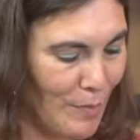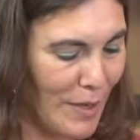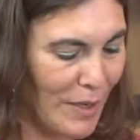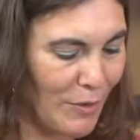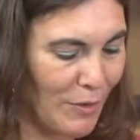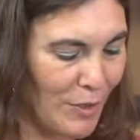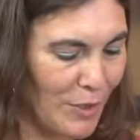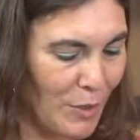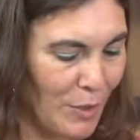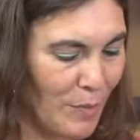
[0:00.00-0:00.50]
a
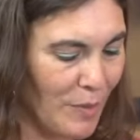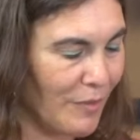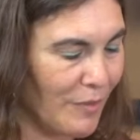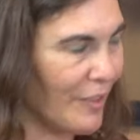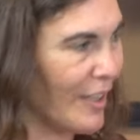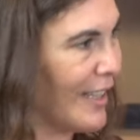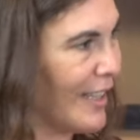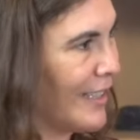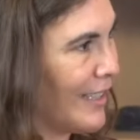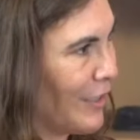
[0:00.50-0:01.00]
microscopy
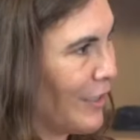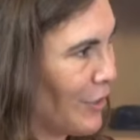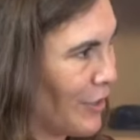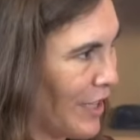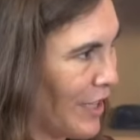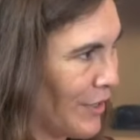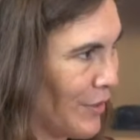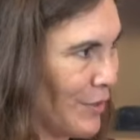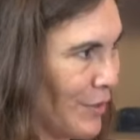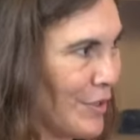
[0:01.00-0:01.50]
fan, and
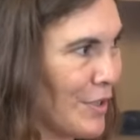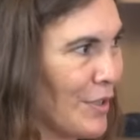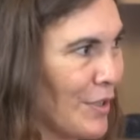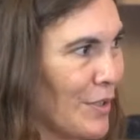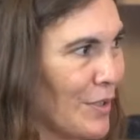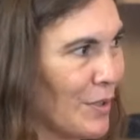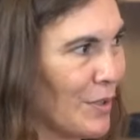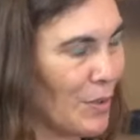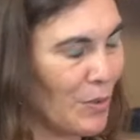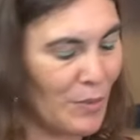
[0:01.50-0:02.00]
Odete also,
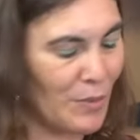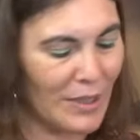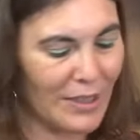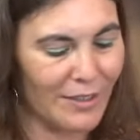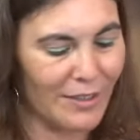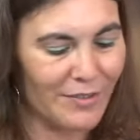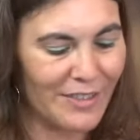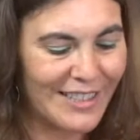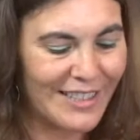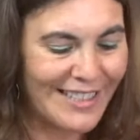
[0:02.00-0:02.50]
so we
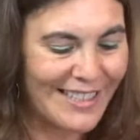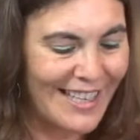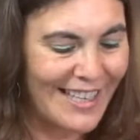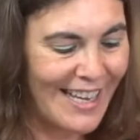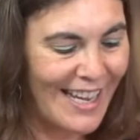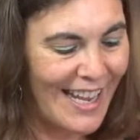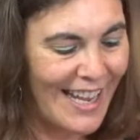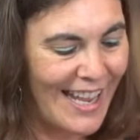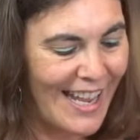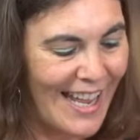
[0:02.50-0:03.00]
love it.
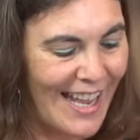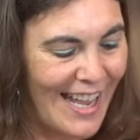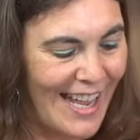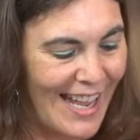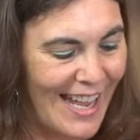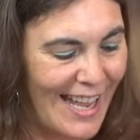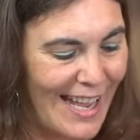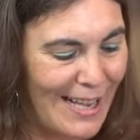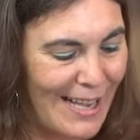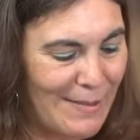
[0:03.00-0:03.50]

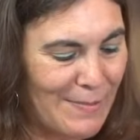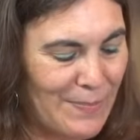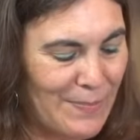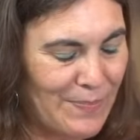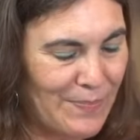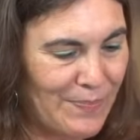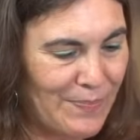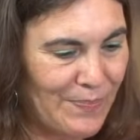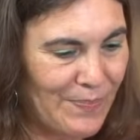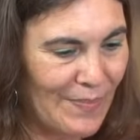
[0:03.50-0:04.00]

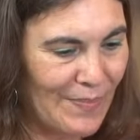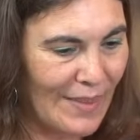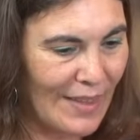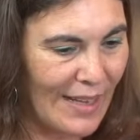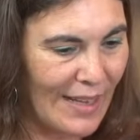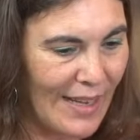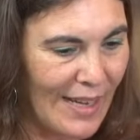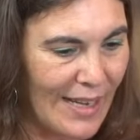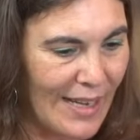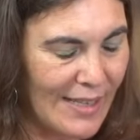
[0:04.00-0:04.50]

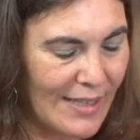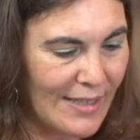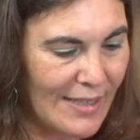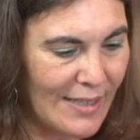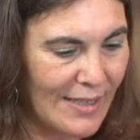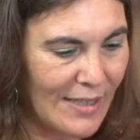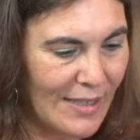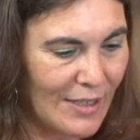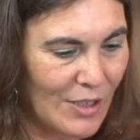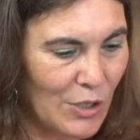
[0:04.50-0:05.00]
And
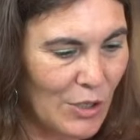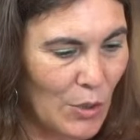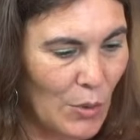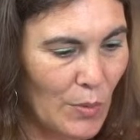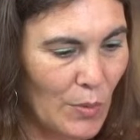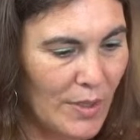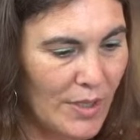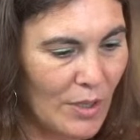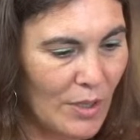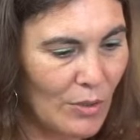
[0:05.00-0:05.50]

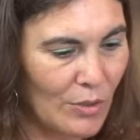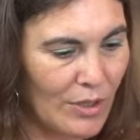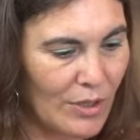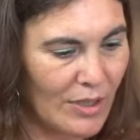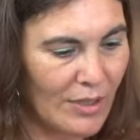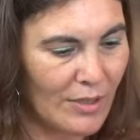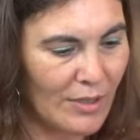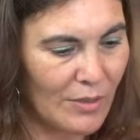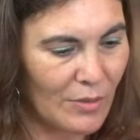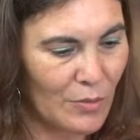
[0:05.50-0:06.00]
show us all
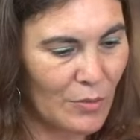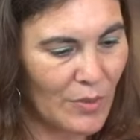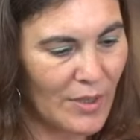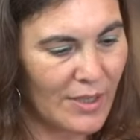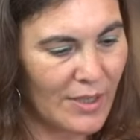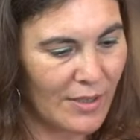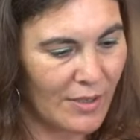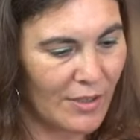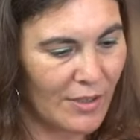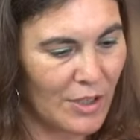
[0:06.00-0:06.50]
the
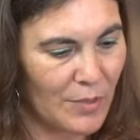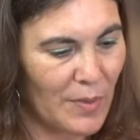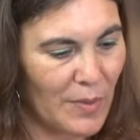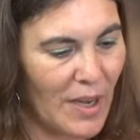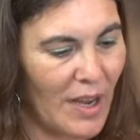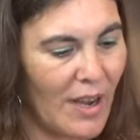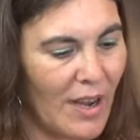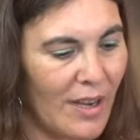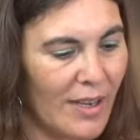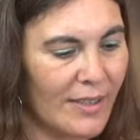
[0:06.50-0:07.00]
research
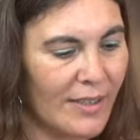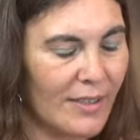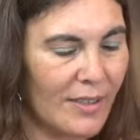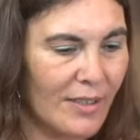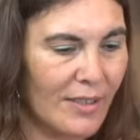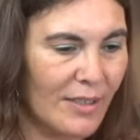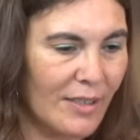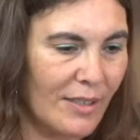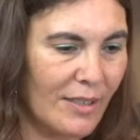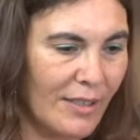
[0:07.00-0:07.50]
behind
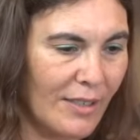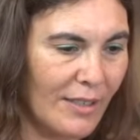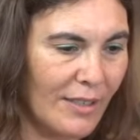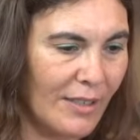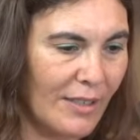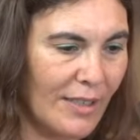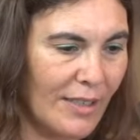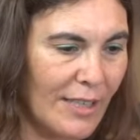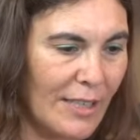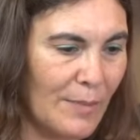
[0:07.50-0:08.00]

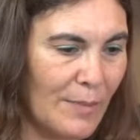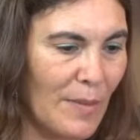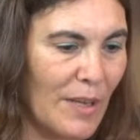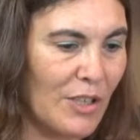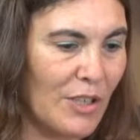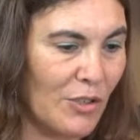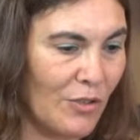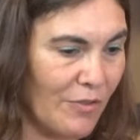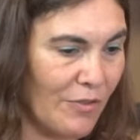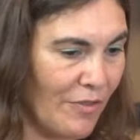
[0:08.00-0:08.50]
his
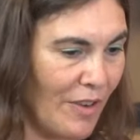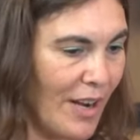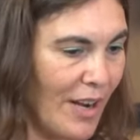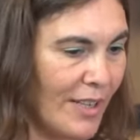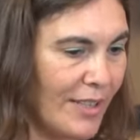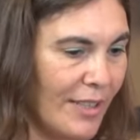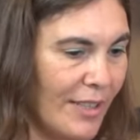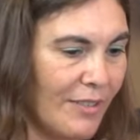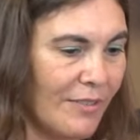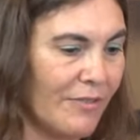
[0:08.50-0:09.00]
major
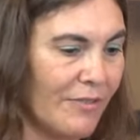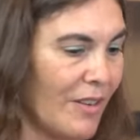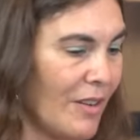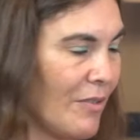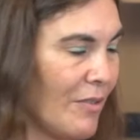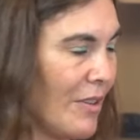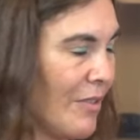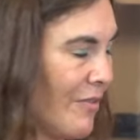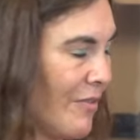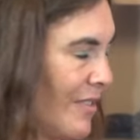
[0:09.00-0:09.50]
finding,
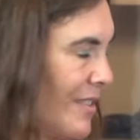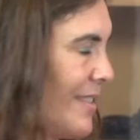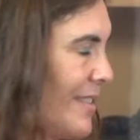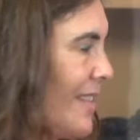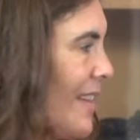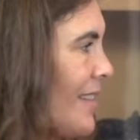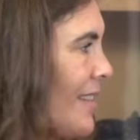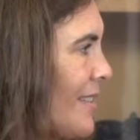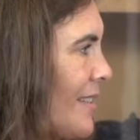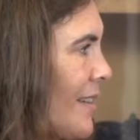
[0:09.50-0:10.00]
very
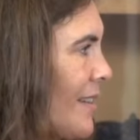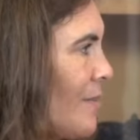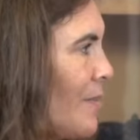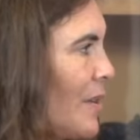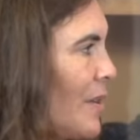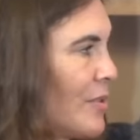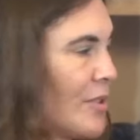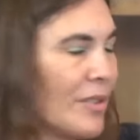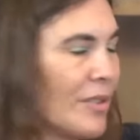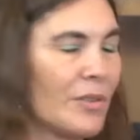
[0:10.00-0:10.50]
fantastic,
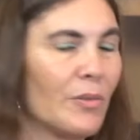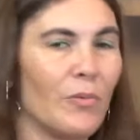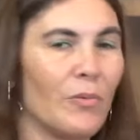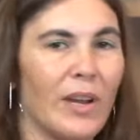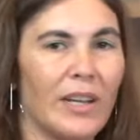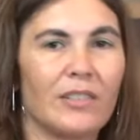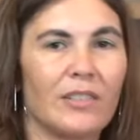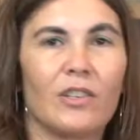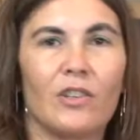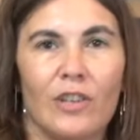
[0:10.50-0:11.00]
about the
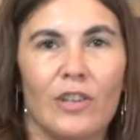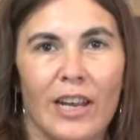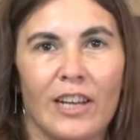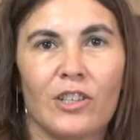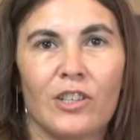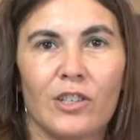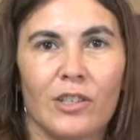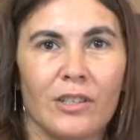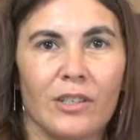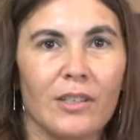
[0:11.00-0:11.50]
direct
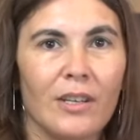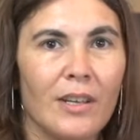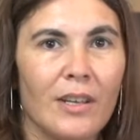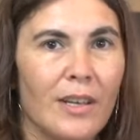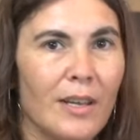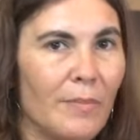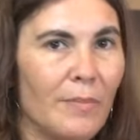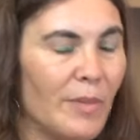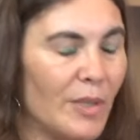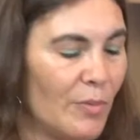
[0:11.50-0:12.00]
connection
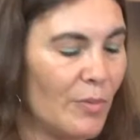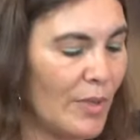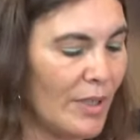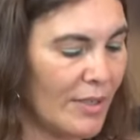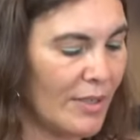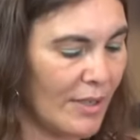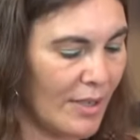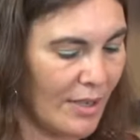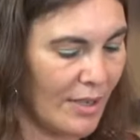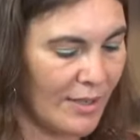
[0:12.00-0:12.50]
between
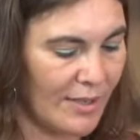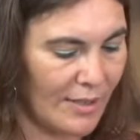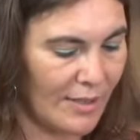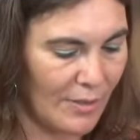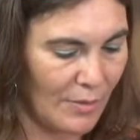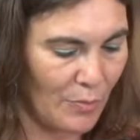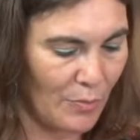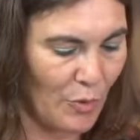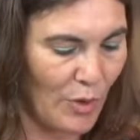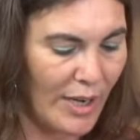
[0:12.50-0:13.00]
the gut and
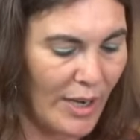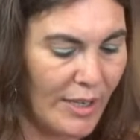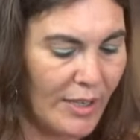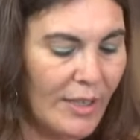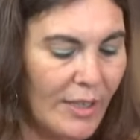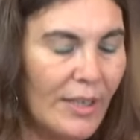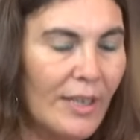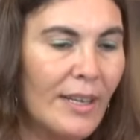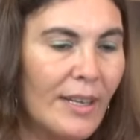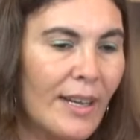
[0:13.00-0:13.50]
the brain,
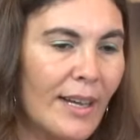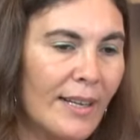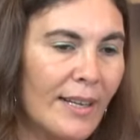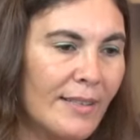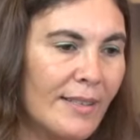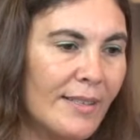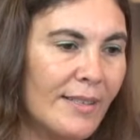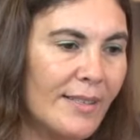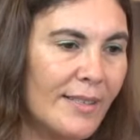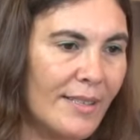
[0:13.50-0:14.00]
and
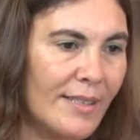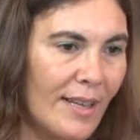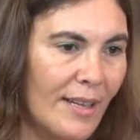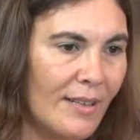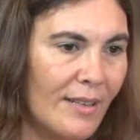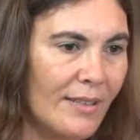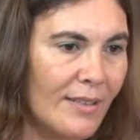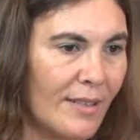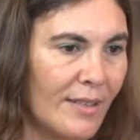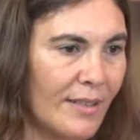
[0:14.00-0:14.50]
these
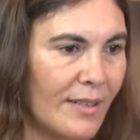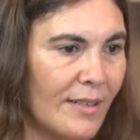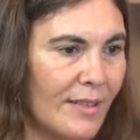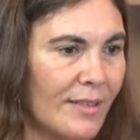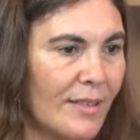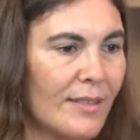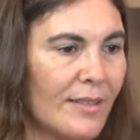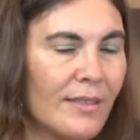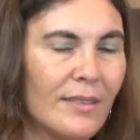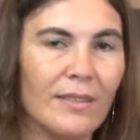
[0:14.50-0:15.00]
cells that
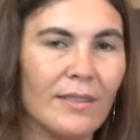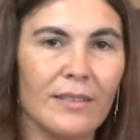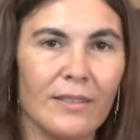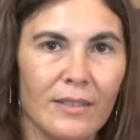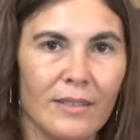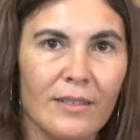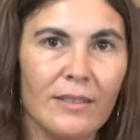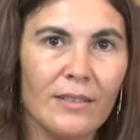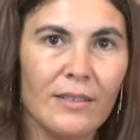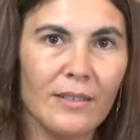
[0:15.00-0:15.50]
exist in
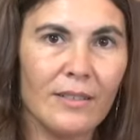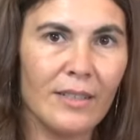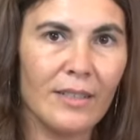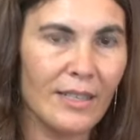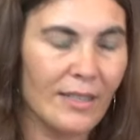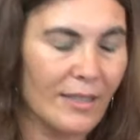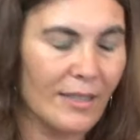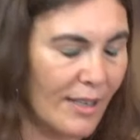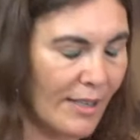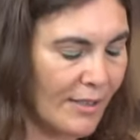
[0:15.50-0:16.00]

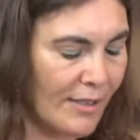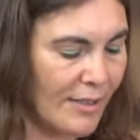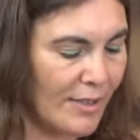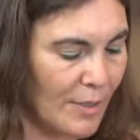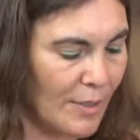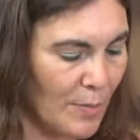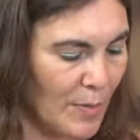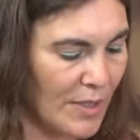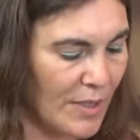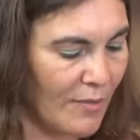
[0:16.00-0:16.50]
the gut, the
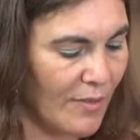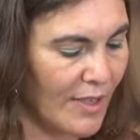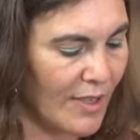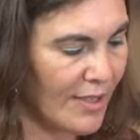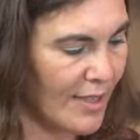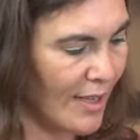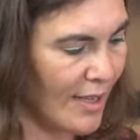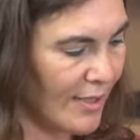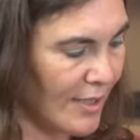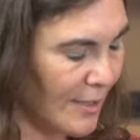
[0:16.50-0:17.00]
specific
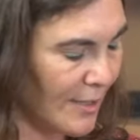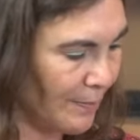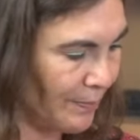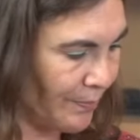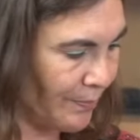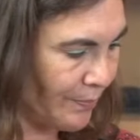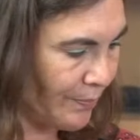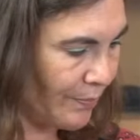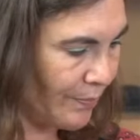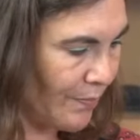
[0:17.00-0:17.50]
cells
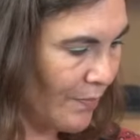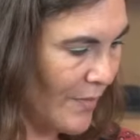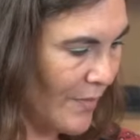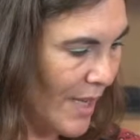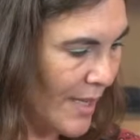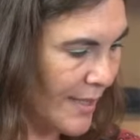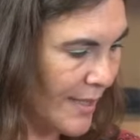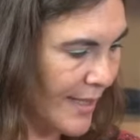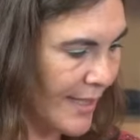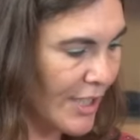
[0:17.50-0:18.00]

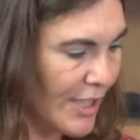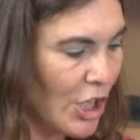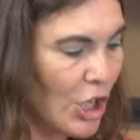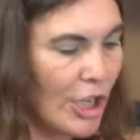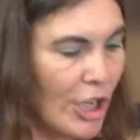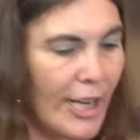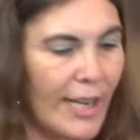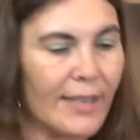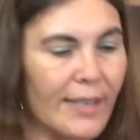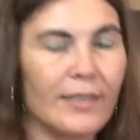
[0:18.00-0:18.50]
that
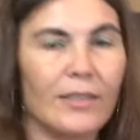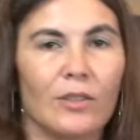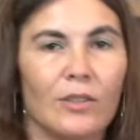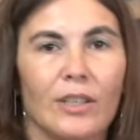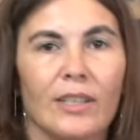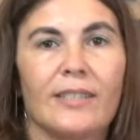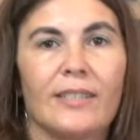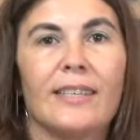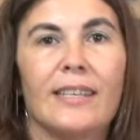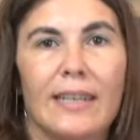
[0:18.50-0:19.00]
connect,
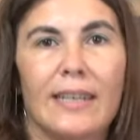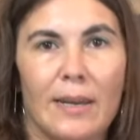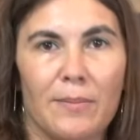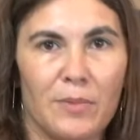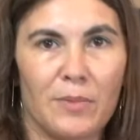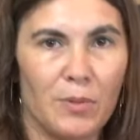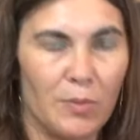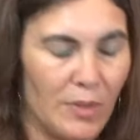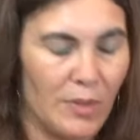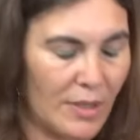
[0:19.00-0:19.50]

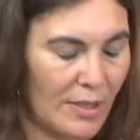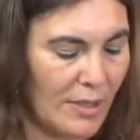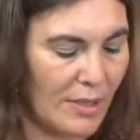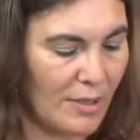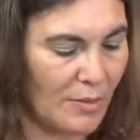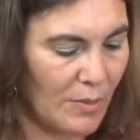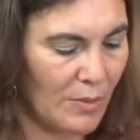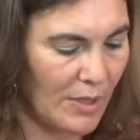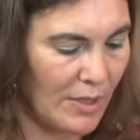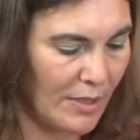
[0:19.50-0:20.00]
synapse with
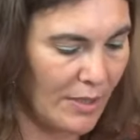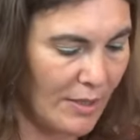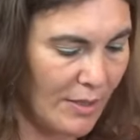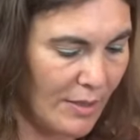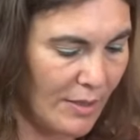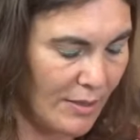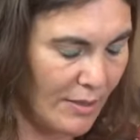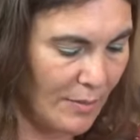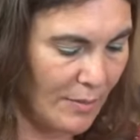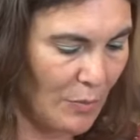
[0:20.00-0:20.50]

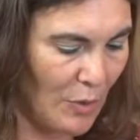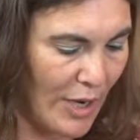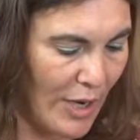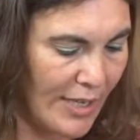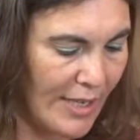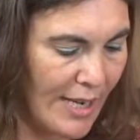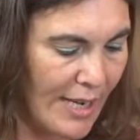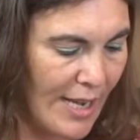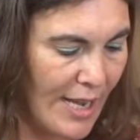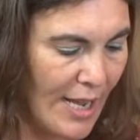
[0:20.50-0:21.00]
the brain.
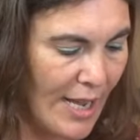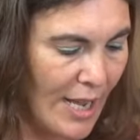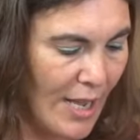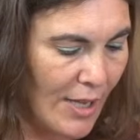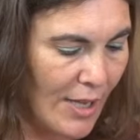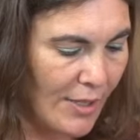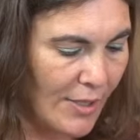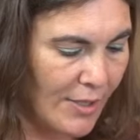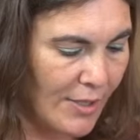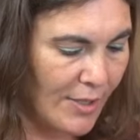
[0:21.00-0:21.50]

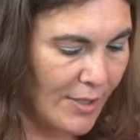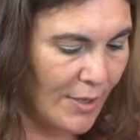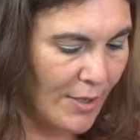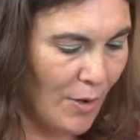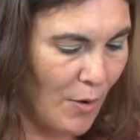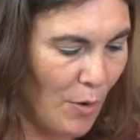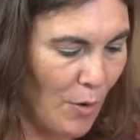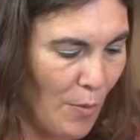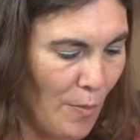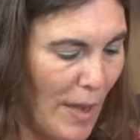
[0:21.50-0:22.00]

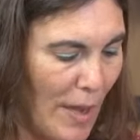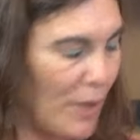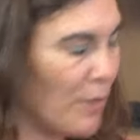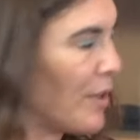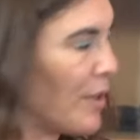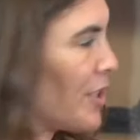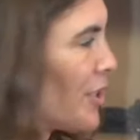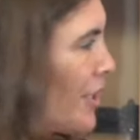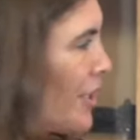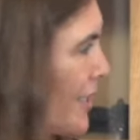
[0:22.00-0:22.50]
So my
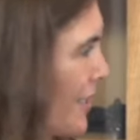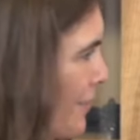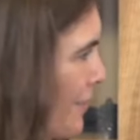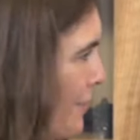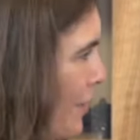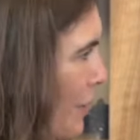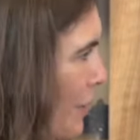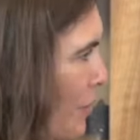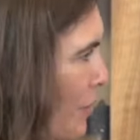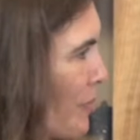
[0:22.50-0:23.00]
question, as a
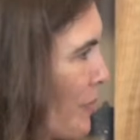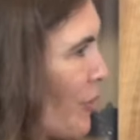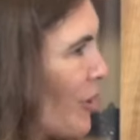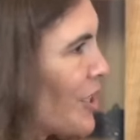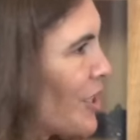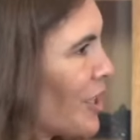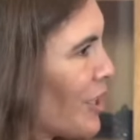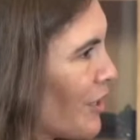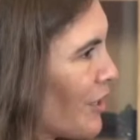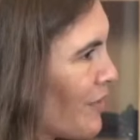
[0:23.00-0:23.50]
follow-up
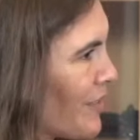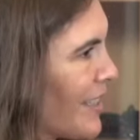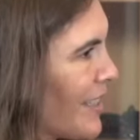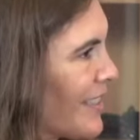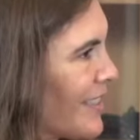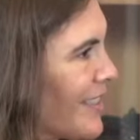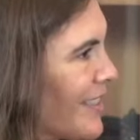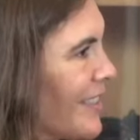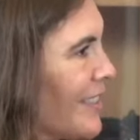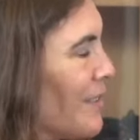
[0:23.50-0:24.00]
question of that